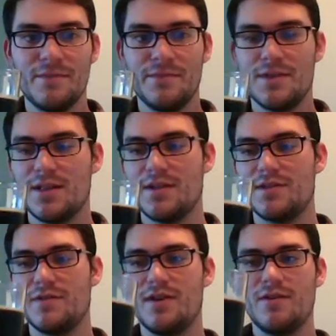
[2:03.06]
So this
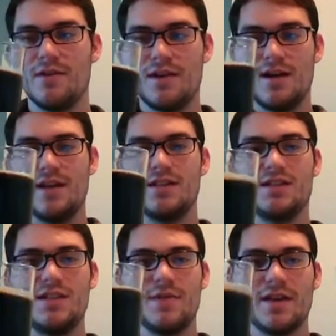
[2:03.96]
is for you. As you can
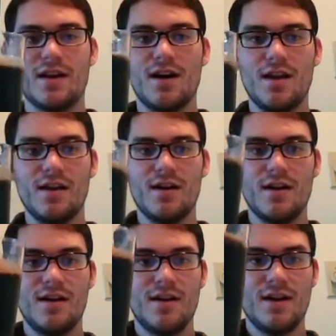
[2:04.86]
see by the
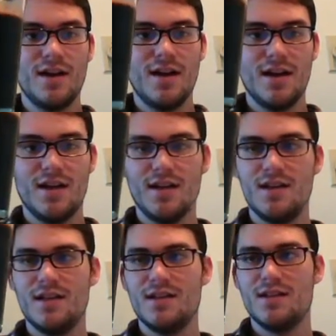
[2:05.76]
color, it
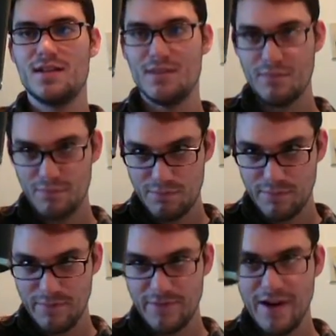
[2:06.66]
is
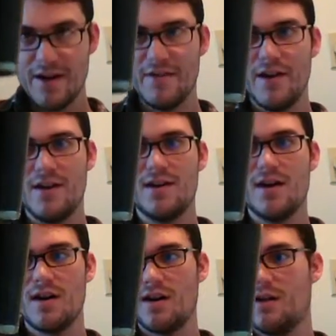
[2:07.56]
very, very
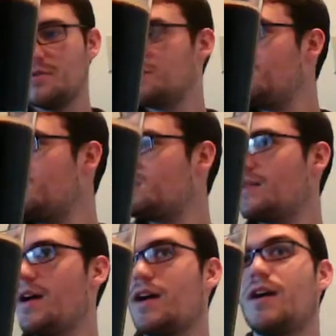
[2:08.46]
dark, almost pitch
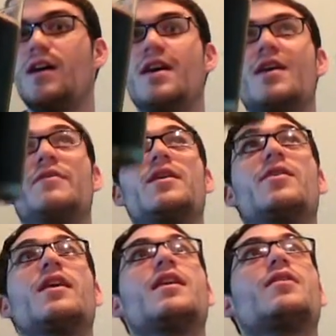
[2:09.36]
black. If we go
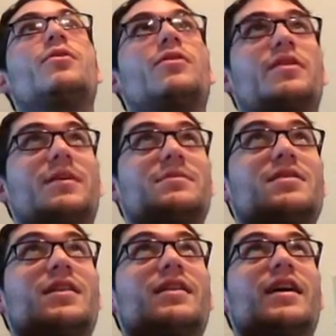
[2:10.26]
ahead and hold it up to
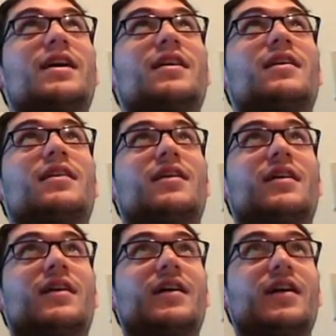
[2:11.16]
the light,
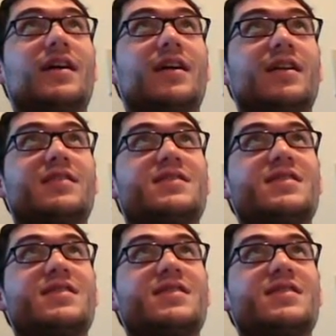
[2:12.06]
it is